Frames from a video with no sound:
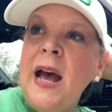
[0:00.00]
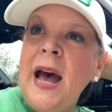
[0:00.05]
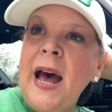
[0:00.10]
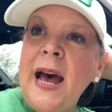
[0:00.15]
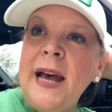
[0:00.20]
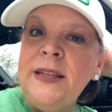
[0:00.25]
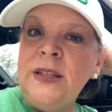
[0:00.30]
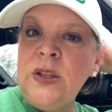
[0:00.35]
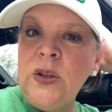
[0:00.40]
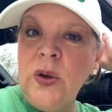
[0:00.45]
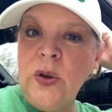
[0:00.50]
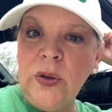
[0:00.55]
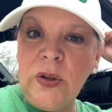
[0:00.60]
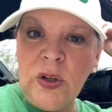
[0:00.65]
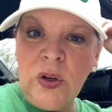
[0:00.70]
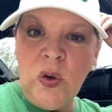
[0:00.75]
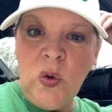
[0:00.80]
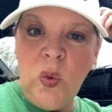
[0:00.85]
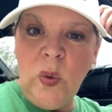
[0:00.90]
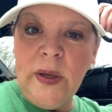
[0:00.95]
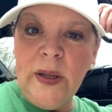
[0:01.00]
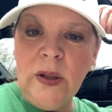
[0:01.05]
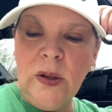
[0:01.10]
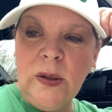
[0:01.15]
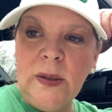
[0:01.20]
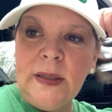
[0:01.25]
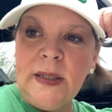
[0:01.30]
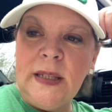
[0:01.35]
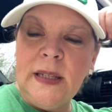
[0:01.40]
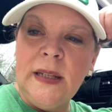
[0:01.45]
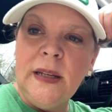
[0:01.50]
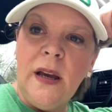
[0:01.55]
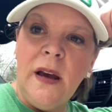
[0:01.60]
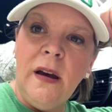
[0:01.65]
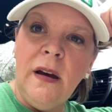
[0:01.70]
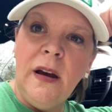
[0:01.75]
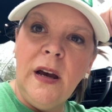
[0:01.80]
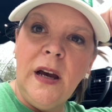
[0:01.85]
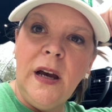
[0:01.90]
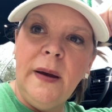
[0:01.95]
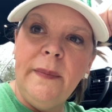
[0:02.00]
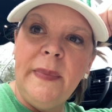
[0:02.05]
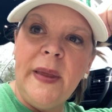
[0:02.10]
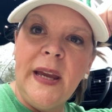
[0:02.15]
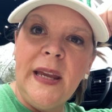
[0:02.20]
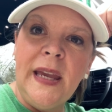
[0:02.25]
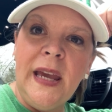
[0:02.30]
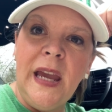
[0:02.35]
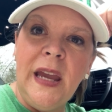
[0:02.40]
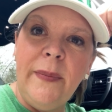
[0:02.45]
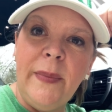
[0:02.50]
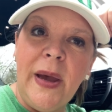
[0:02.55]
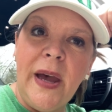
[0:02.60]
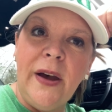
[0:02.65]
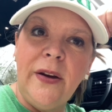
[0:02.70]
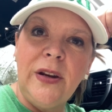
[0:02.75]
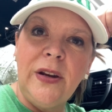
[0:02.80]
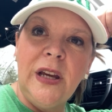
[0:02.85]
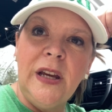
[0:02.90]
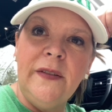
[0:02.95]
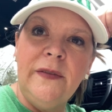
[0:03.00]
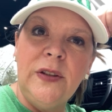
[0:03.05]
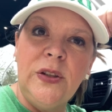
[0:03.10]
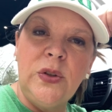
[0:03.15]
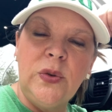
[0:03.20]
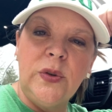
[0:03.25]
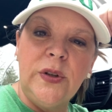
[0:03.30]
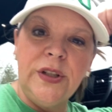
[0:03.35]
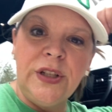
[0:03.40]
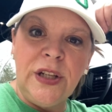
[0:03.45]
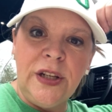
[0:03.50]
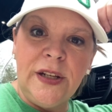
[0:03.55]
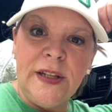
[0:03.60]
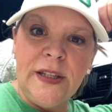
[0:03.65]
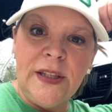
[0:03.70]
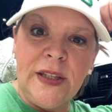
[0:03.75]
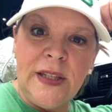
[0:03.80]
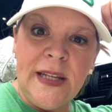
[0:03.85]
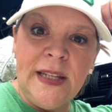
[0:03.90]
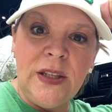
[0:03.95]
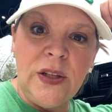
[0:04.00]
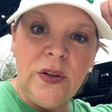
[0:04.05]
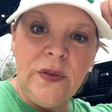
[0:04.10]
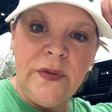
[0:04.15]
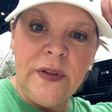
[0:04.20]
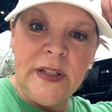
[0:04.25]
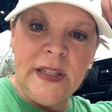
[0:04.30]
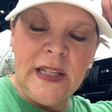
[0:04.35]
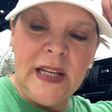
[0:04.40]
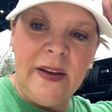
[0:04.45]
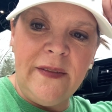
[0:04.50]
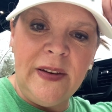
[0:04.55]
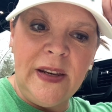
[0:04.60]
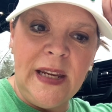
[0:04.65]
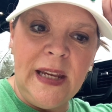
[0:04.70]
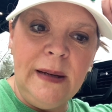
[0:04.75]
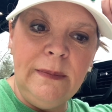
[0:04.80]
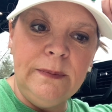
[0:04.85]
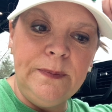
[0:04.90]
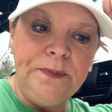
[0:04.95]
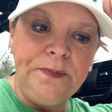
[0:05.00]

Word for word: I sold a quilt um, that came out of a storage unit. It sold for 70.